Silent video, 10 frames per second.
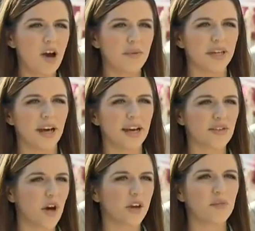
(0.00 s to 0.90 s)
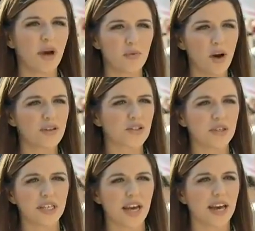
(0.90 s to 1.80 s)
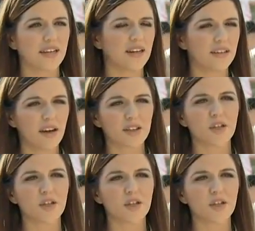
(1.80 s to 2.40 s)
common as Occupy Wall Street and the